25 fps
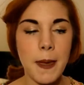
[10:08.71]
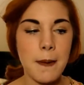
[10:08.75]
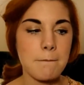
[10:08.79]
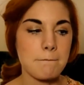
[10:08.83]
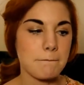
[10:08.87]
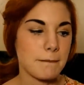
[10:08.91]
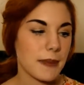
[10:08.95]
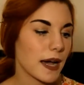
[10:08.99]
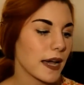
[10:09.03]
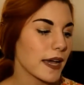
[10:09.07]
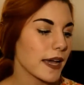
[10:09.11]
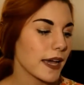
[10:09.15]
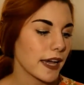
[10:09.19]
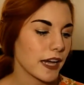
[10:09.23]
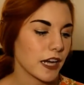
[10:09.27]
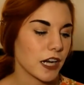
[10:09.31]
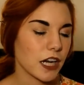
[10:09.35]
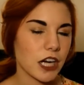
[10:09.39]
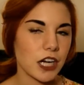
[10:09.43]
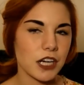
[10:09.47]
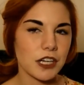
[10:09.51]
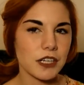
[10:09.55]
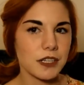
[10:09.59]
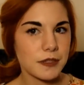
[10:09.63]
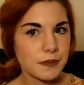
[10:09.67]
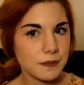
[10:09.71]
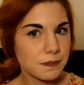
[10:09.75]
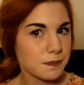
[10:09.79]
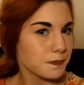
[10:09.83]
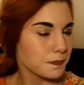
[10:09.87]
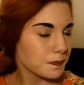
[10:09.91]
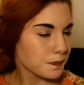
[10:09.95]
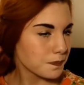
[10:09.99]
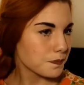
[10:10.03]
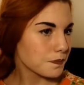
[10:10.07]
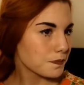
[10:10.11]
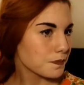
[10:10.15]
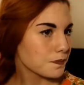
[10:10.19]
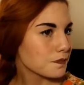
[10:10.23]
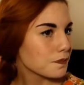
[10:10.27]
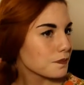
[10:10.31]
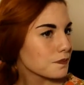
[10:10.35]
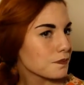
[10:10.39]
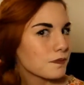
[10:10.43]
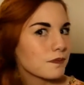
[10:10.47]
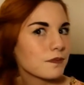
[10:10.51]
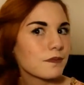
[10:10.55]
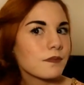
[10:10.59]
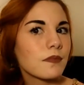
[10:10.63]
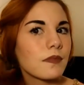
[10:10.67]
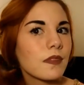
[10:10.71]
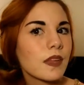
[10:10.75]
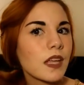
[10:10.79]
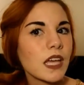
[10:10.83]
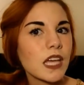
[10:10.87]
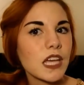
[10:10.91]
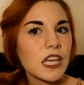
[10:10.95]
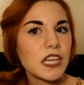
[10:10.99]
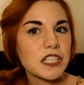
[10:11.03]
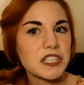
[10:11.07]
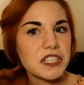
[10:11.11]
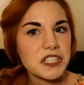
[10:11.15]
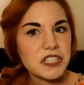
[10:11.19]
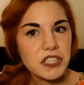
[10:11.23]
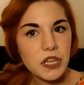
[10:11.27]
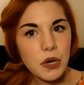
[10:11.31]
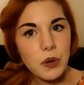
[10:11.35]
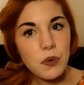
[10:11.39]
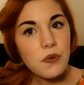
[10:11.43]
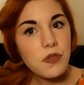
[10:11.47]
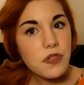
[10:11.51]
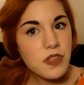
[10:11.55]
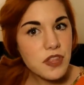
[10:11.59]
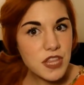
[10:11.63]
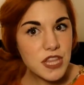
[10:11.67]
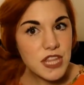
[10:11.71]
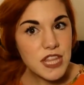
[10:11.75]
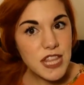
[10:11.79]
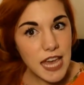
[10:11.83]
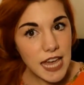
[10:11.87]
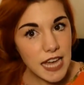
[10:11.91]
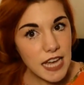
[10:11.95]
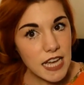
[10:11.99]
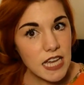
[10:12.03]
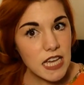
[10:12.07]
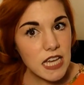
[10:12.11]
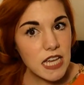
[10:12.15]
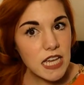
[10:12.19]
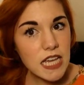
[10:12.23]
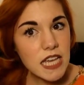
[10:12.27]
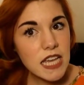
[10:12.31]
My hair is so thick